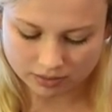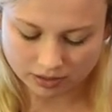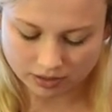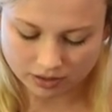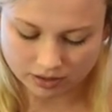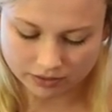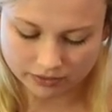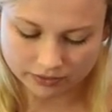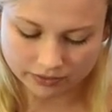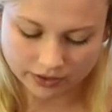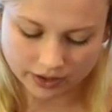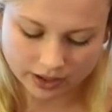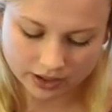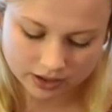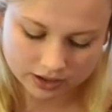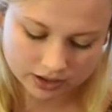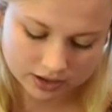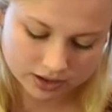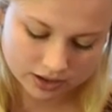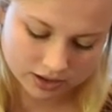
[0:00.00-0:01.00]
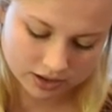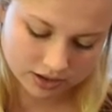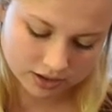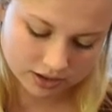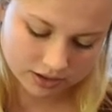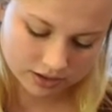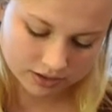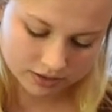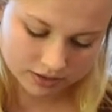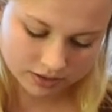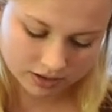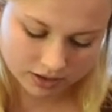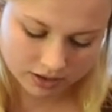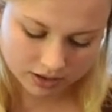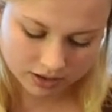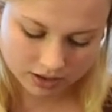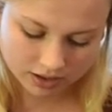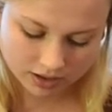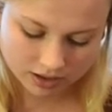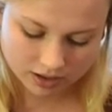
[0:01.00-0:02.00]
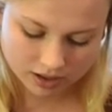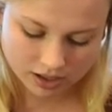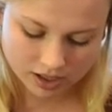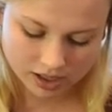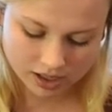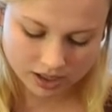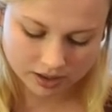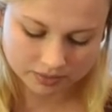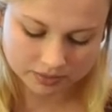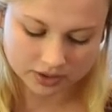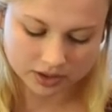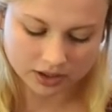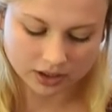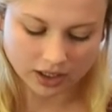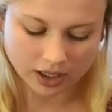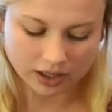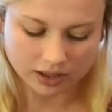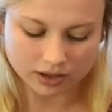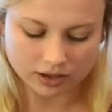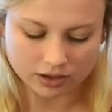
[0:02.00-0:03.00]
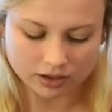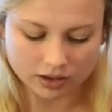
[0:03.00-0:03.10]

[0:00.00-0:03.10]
Perfect. And I'm gonna let